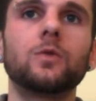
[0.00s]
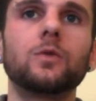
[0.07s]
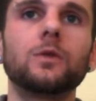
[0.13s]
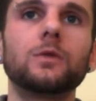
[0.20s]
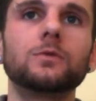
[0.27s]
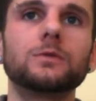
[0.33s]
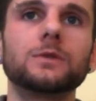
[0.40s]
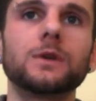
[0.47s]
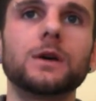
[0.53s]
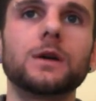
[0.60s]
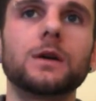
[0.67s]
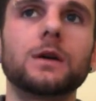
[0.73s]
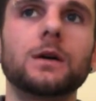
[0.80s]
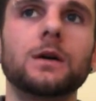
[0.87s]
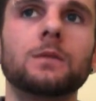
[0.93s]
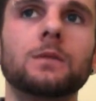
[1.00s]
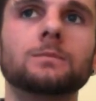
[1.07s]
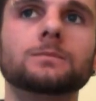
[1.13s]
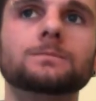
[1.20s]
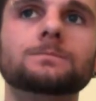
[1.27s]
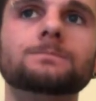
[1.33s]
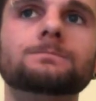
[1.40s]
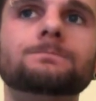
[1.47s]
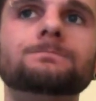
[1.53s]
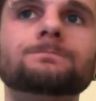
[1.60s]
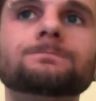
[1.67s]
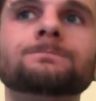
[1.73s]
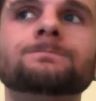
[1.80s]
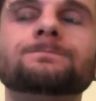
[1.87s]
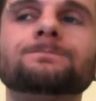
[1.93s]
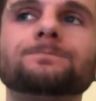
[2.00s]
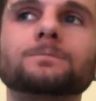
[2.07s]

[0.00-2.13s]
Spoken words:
It was like, it's